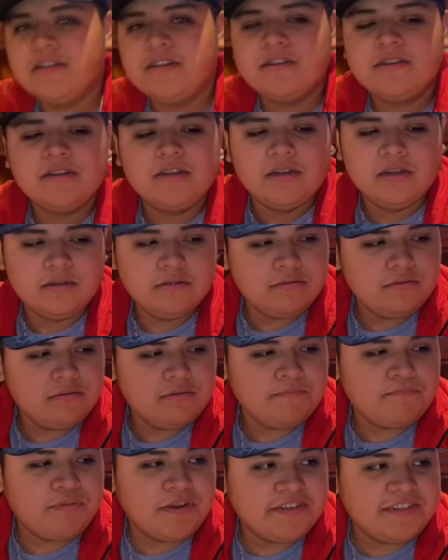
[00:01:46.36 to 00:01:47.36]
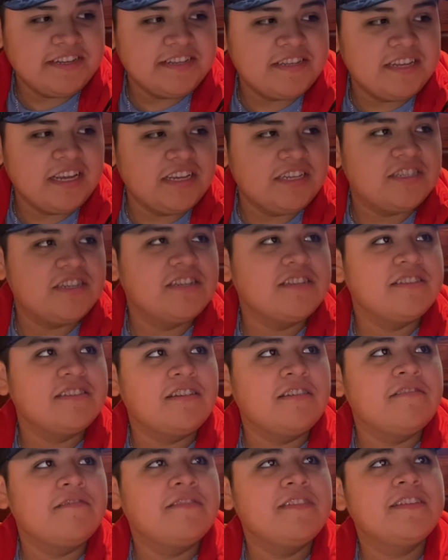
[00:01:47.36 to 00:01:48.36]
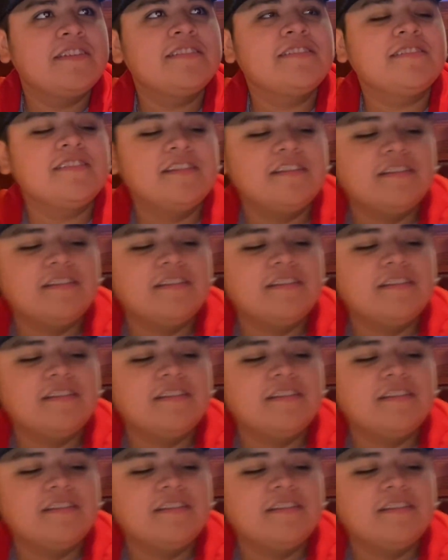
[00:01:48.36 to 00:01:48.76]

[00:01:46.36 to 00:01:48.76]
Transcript: really good service. Presentation, service. Good